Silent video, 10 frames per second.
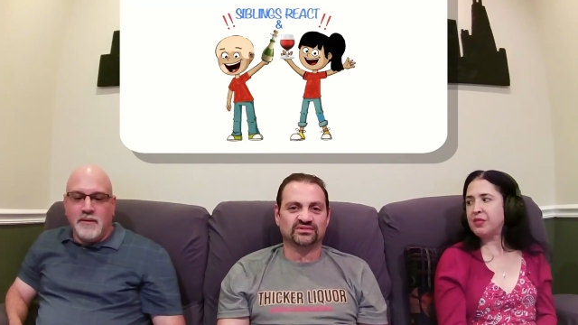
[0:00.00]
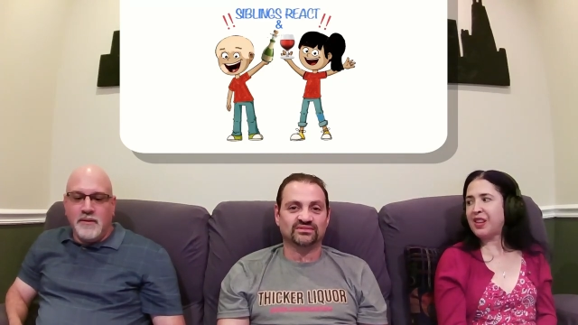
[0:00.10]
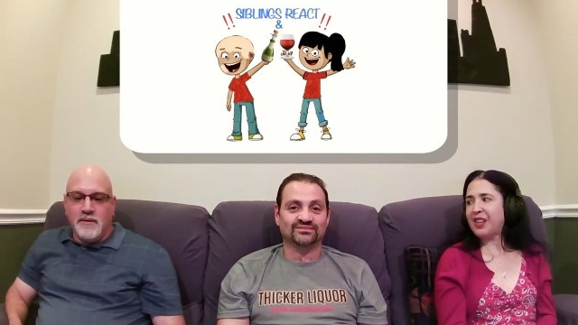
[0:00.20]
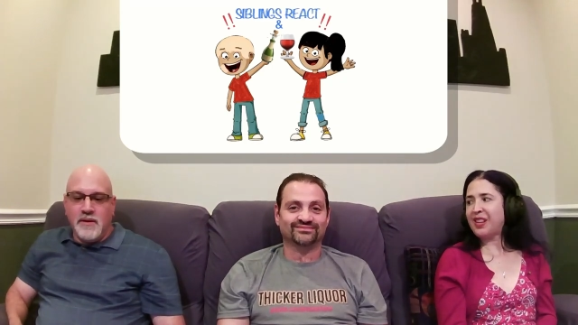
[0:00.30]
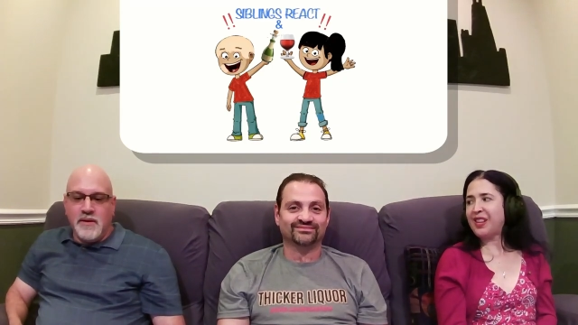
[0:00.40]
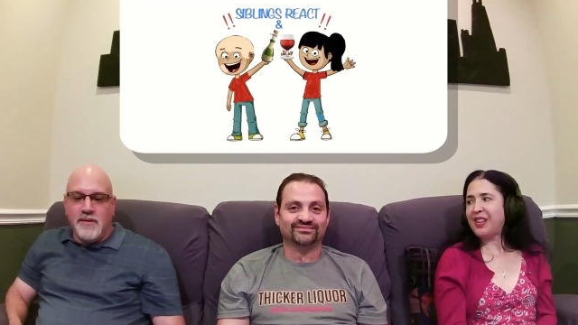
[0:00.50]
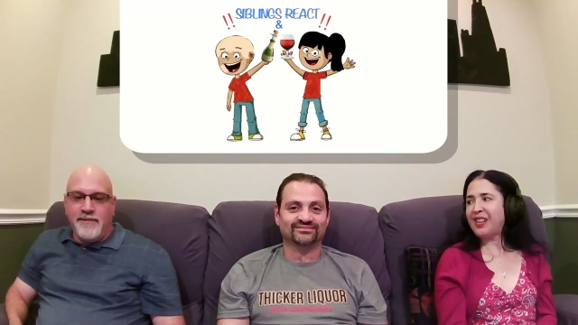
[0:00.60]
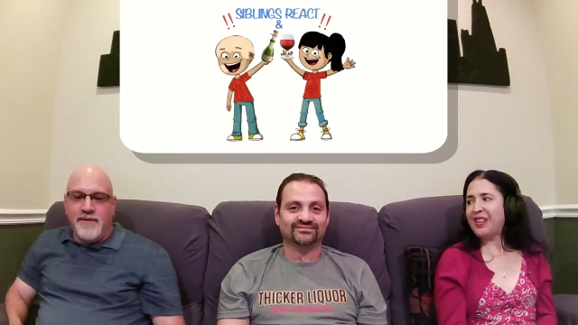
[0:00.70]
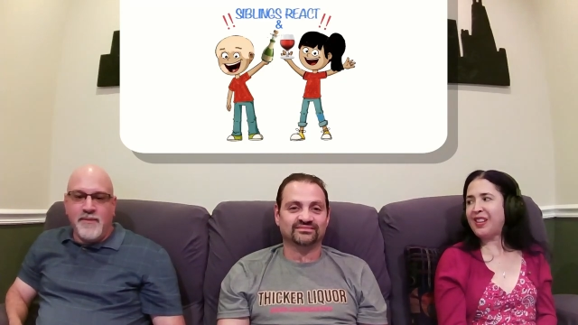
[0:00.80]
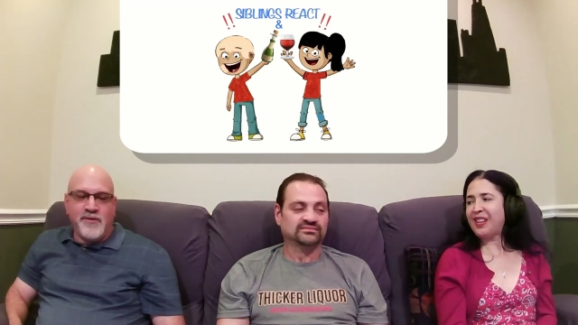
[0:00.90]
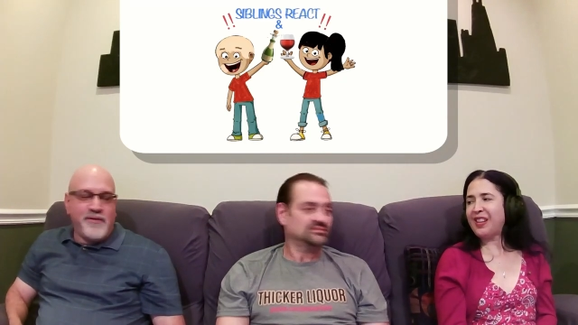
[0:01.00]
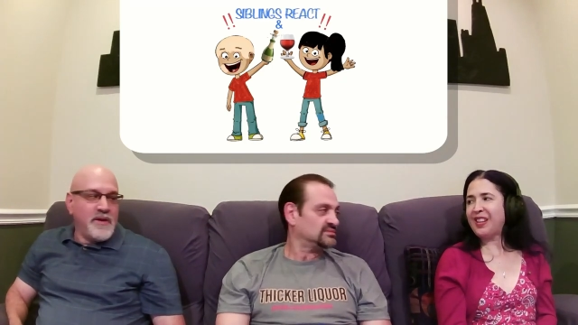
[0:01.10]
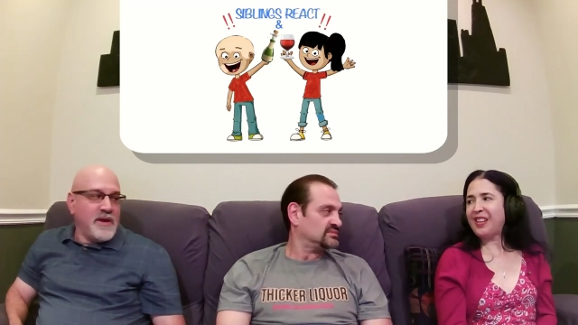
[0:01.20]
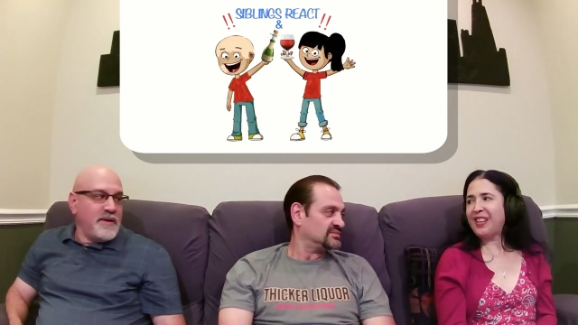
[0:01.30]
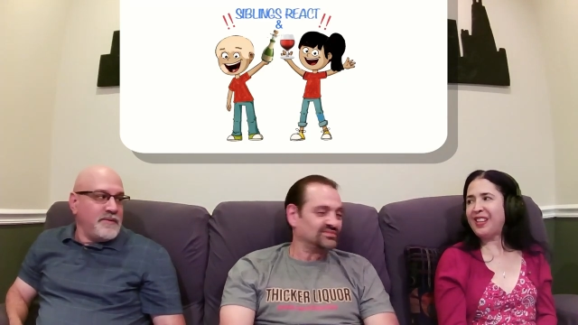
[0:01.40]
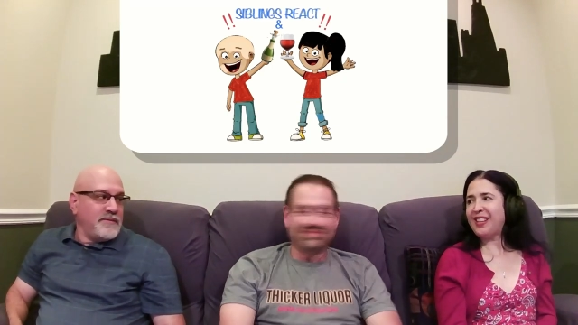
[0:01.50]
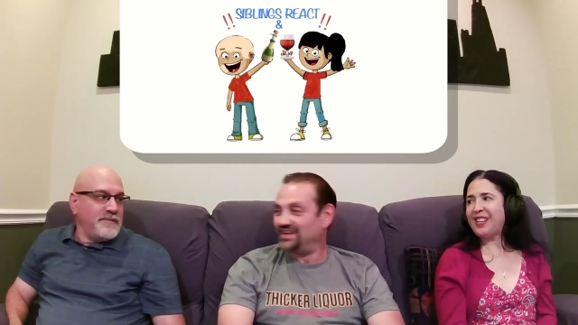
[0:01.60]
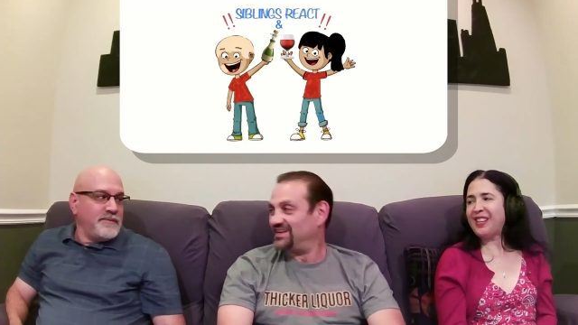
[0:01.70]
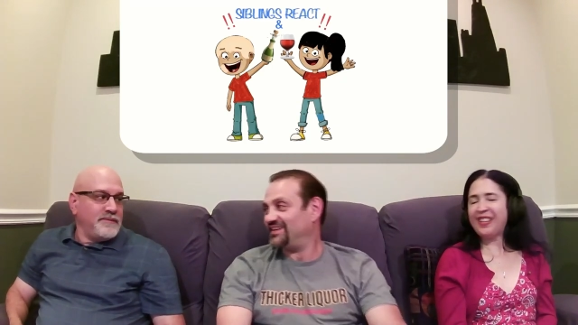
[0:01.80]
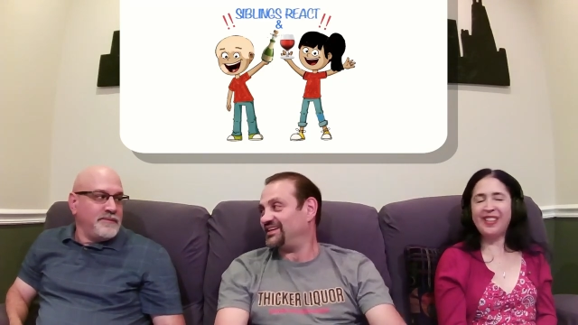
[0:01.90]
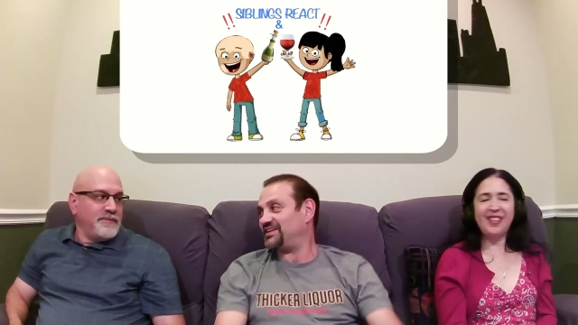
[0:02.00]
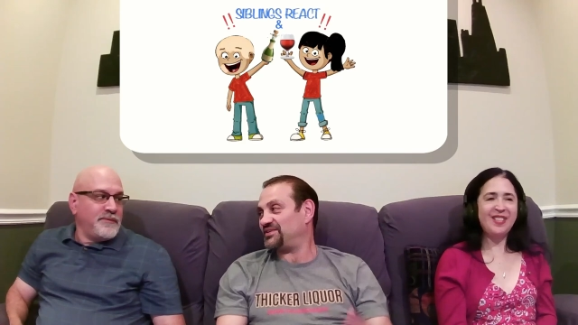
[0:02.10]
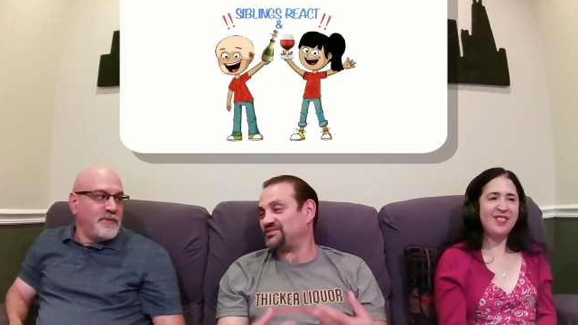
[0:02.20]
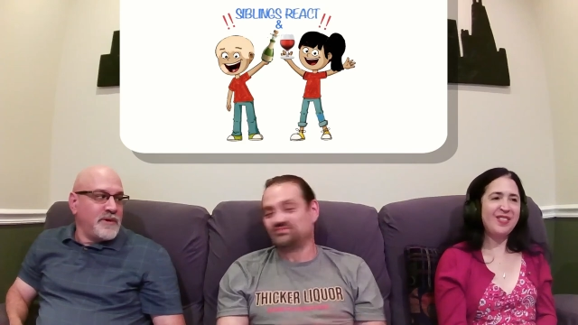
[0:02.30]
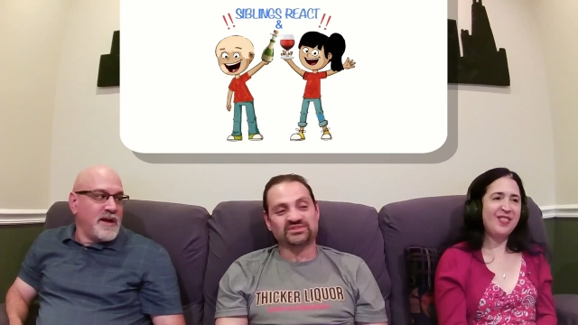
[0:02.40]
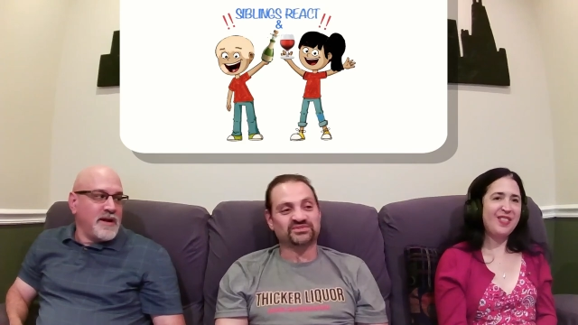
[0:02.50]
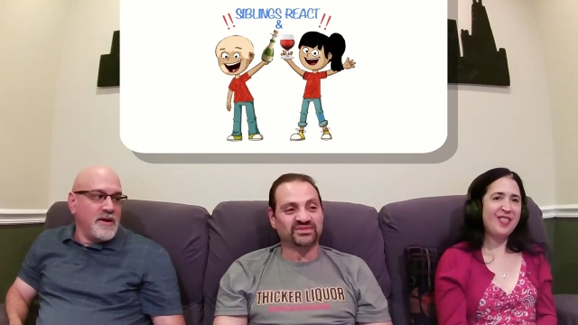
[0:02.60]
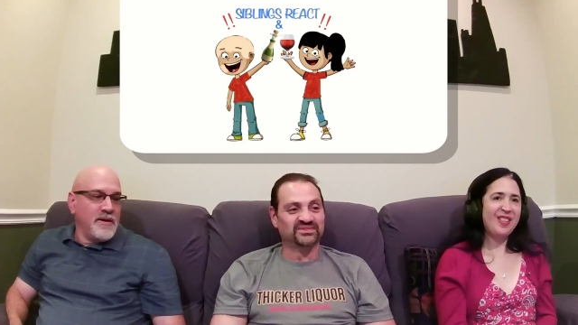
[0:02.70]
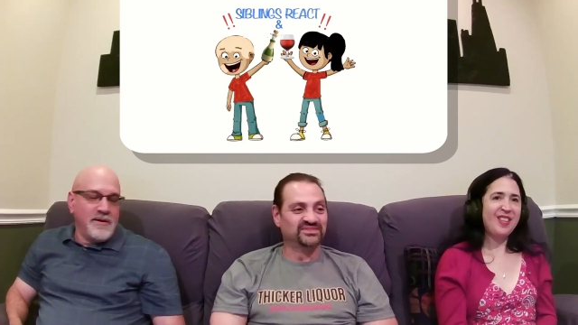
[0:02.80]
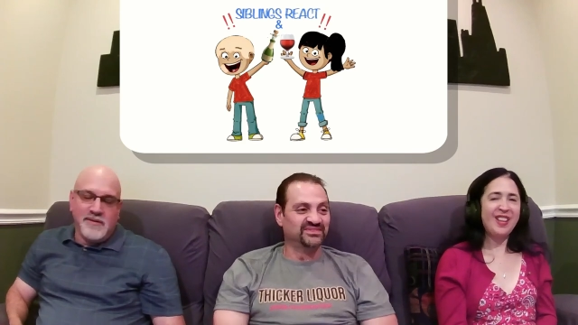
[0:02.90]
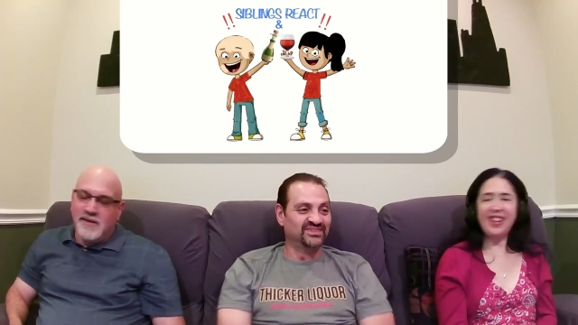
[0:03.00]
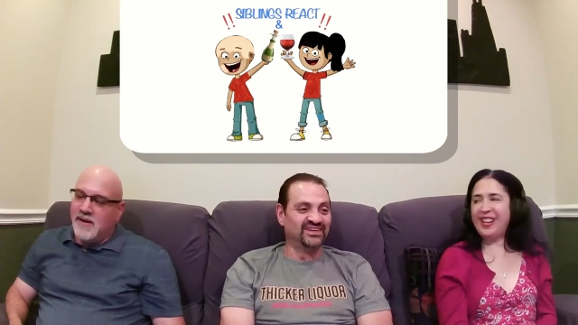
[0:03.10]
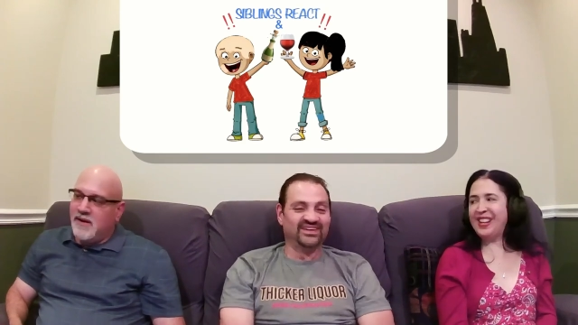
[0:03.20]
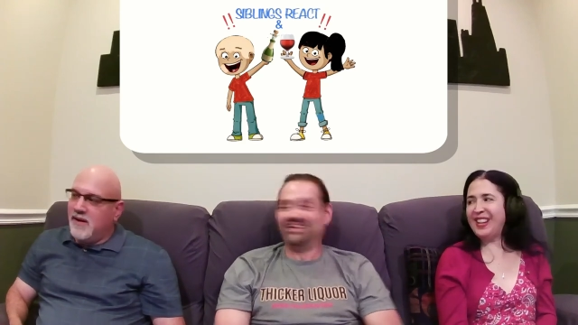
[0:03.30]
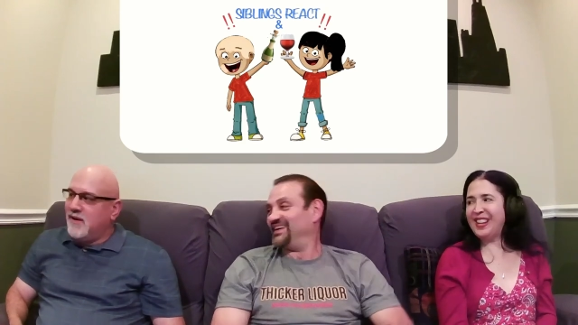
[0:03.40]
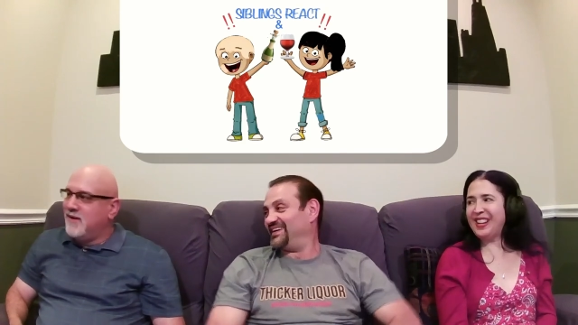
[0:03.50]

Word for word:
Speaker 1: Yeah, they're famous for that. Um, cat calling? Yeah.